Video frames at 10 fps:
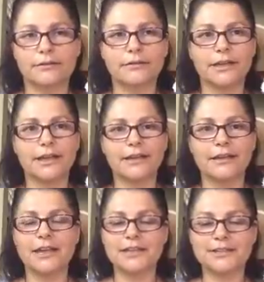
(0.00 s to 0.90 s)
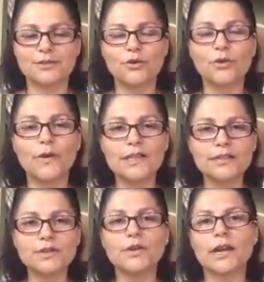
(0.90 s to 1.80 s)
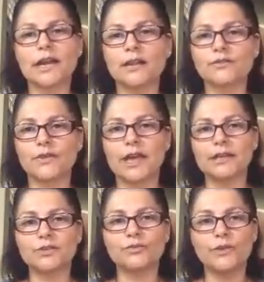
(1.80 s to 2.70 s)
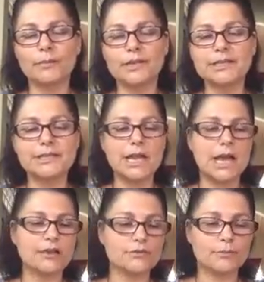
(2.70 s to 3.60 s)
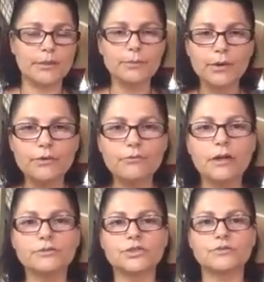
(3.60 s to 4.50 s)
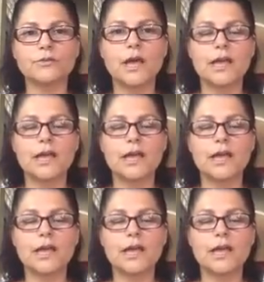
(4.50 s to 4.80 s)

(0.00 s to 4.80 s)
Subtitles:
Okay, so it's your life and your family's life, the people around you.